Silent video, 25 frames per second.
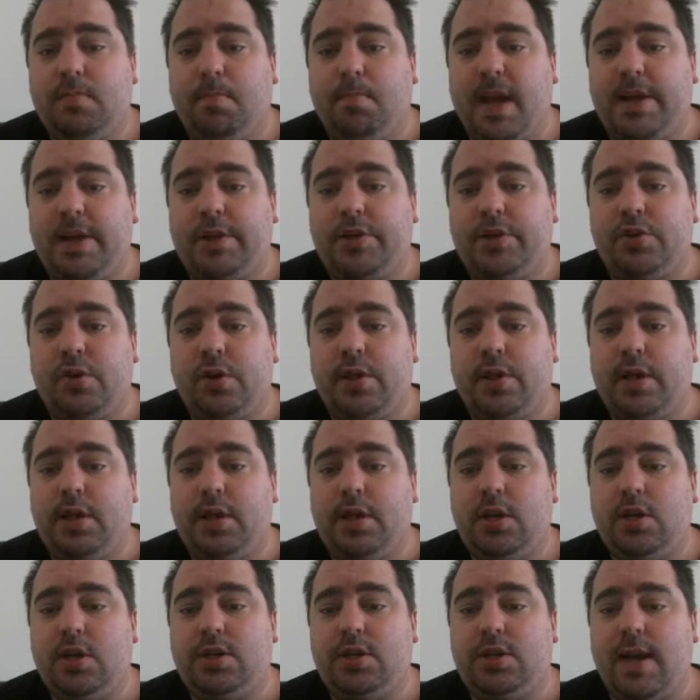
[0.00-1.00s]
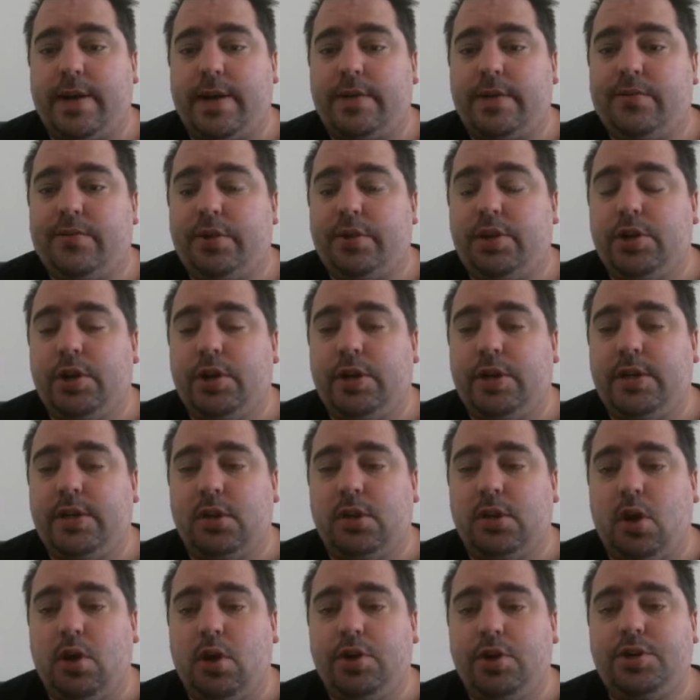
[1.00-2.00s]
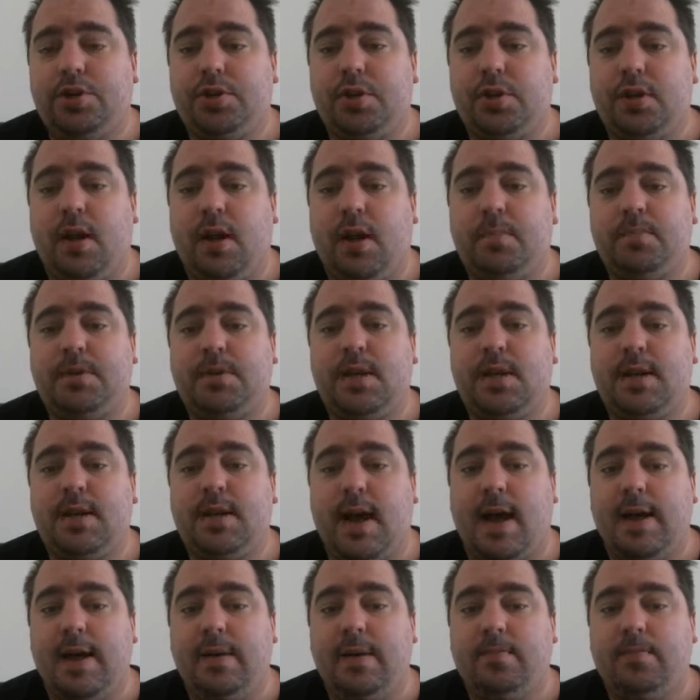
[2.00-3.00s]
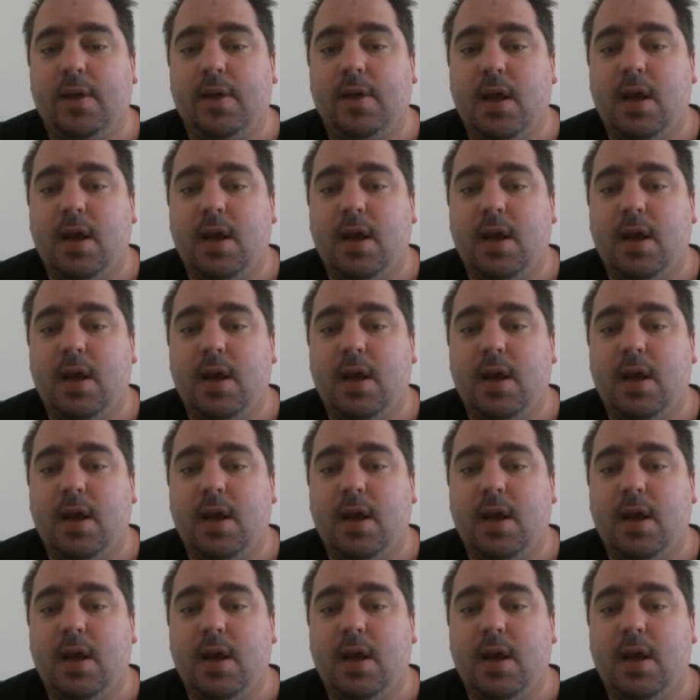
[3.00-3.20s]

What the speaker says: make sure that your tax return is lodged and up to date.